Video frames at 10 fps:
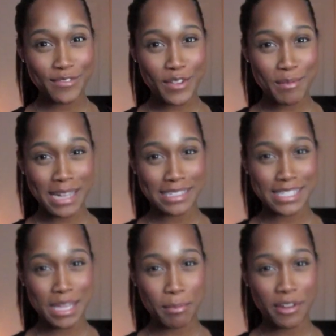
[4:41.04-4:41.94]
it for my
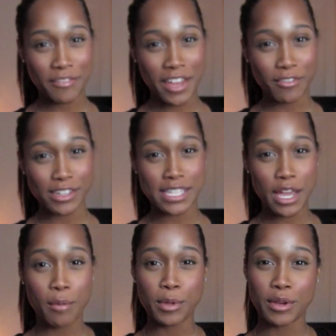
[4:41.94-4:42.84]
December favorites. I
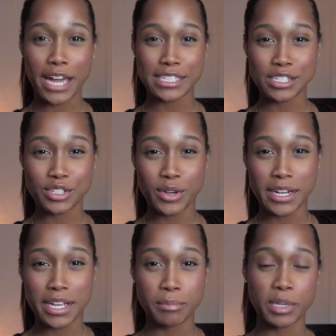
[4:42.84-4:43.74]
hope you guys
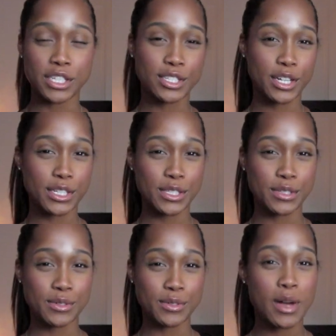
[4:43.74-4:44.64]
enjoyed it. Be sure
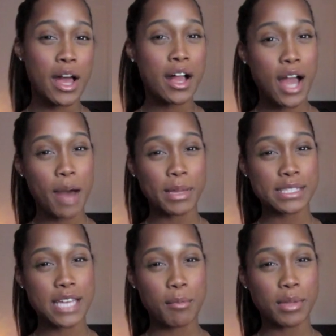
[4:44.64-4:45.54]
to
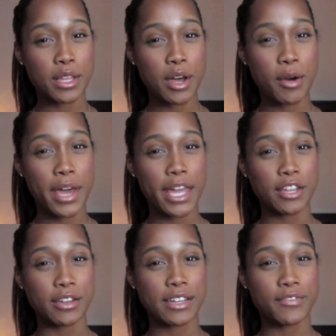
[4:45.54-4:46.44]
comment down below,
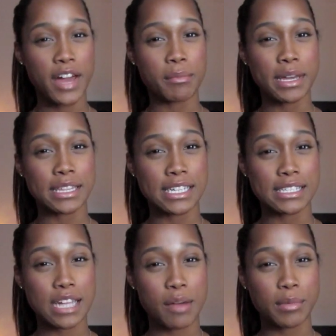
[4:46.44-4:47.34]
and you can find my
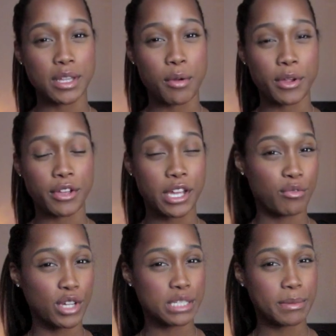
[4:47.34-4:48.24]
links down below where you
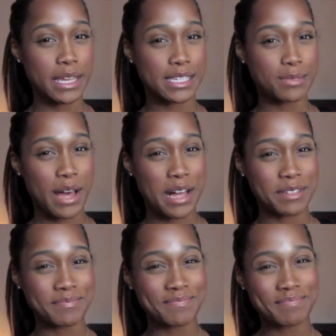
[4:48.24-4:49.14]
can reach me as
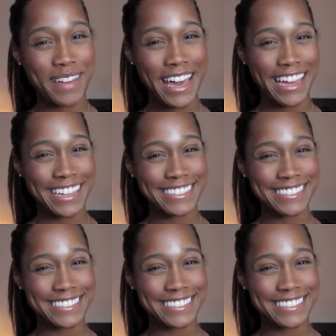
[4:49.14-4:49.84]
well. Bye!